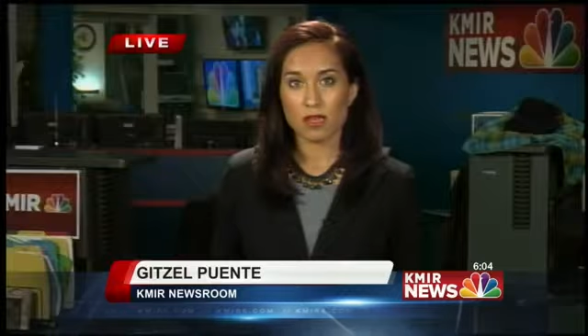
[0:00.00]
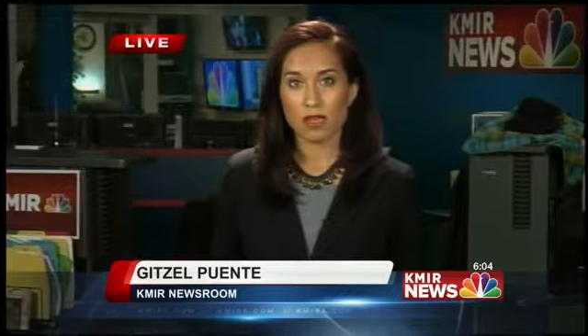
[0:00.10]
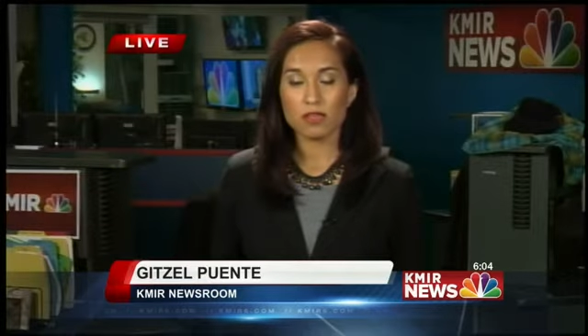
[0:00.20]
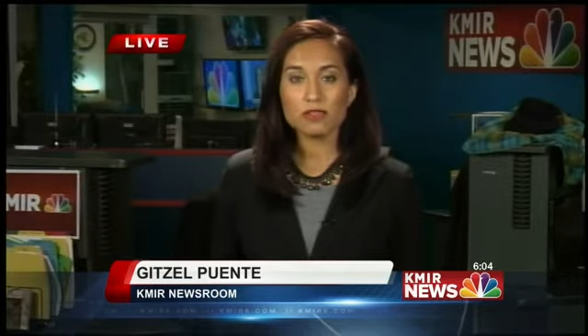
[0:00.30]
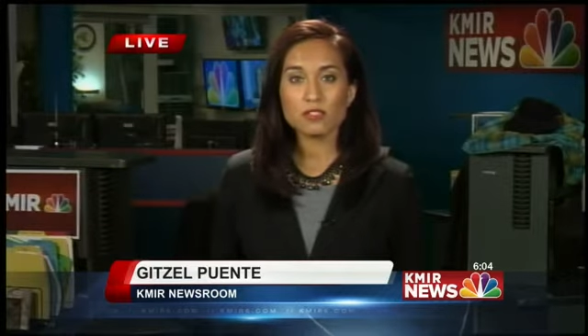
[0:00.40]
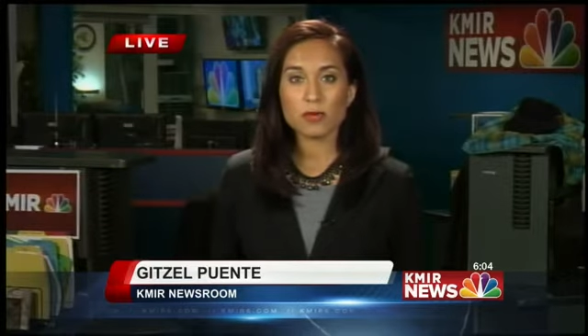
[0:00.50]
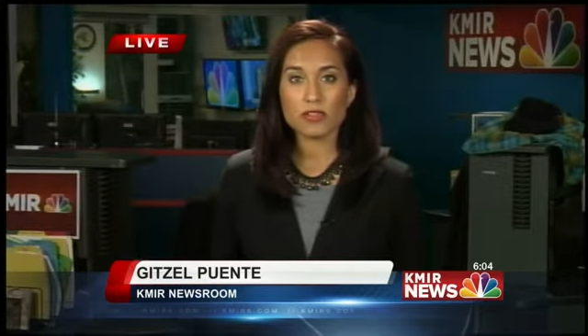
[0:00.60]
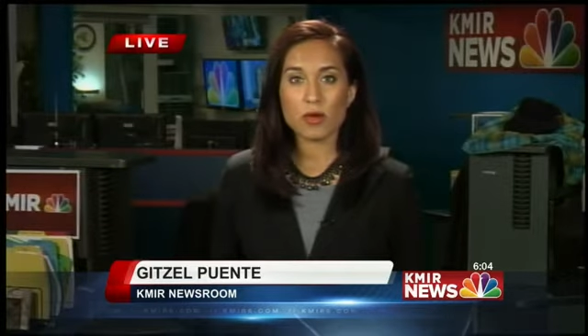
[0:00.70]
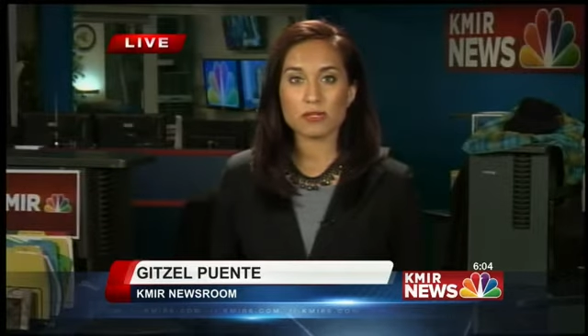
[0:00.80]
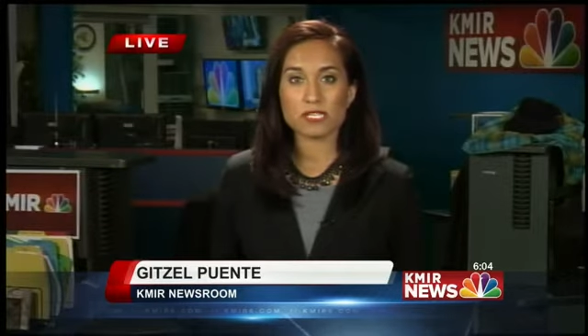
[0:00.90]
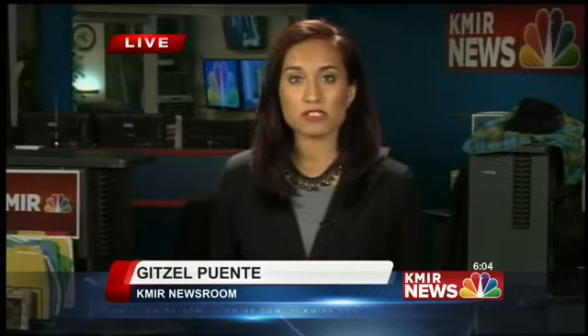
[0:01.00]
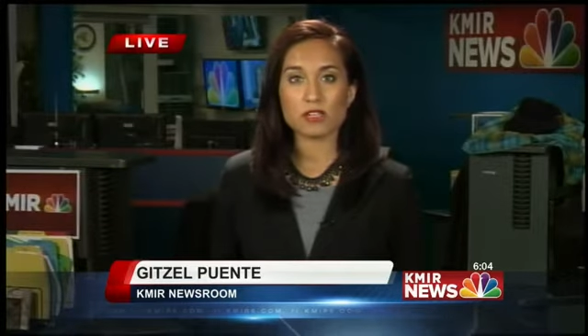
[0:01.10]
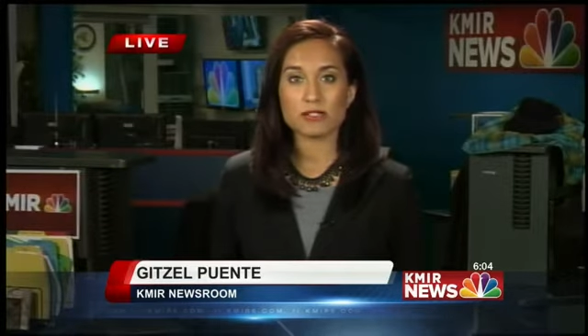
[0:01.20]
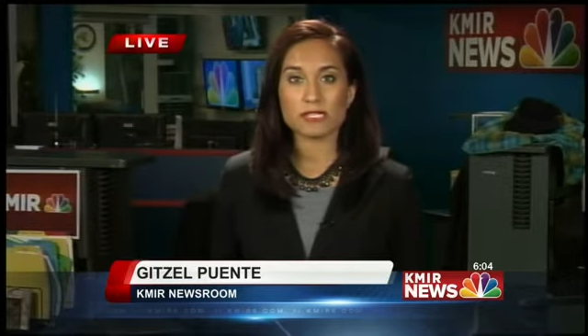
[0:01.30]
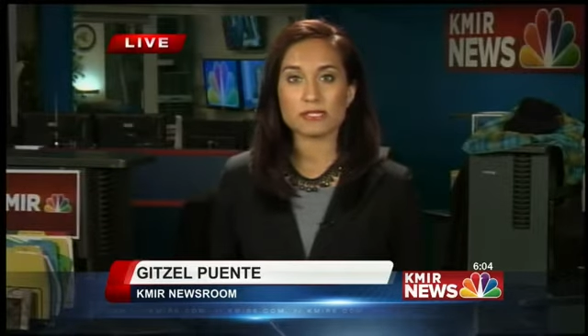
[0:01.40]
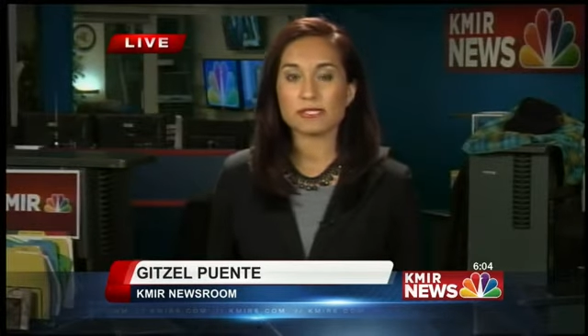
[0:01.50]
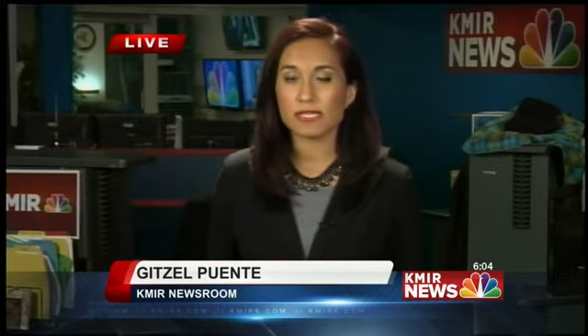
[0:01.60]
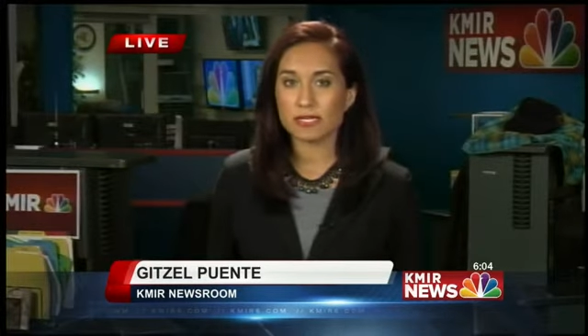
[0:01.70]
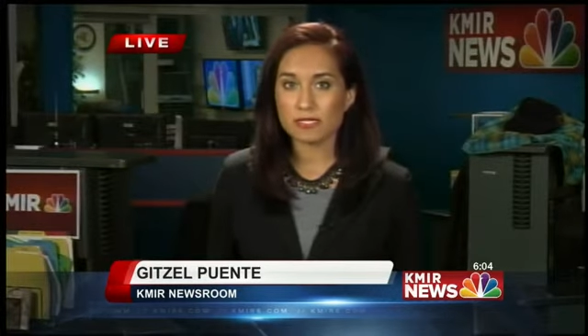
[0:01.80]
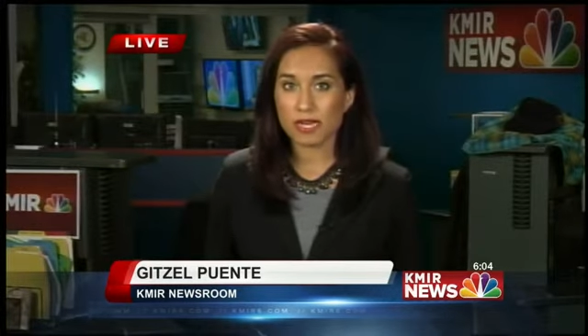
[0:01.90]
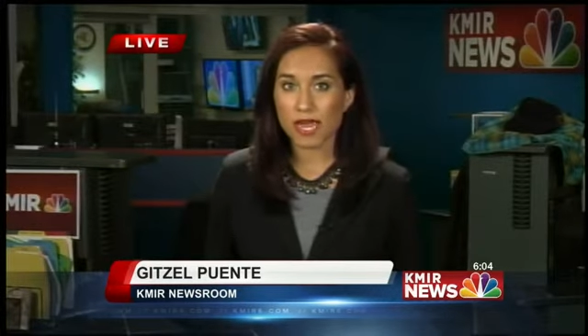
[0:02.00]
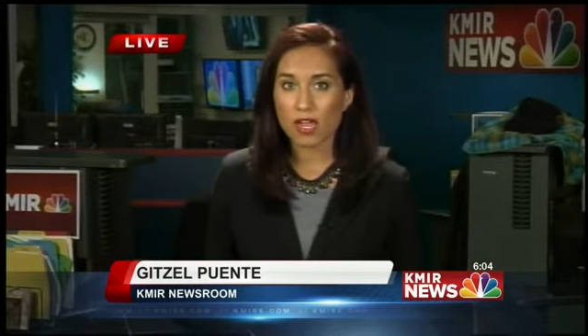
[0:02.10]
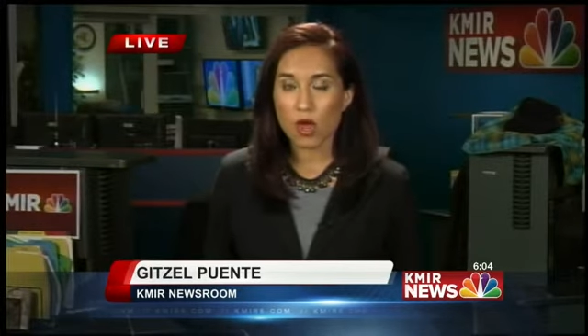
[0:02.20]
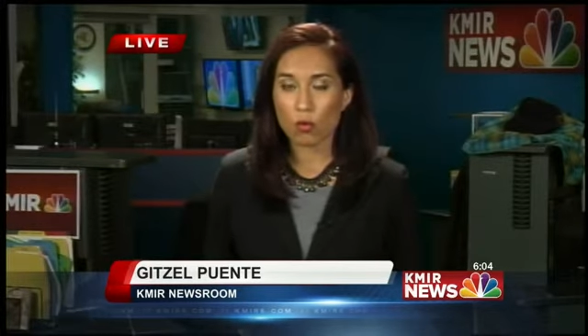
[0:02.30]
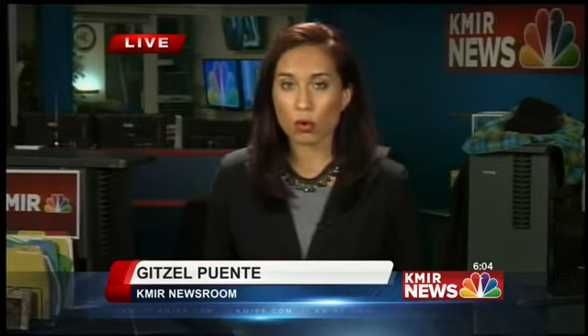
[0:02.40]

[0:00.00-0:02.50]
Elizabeth, I was in Salton City today,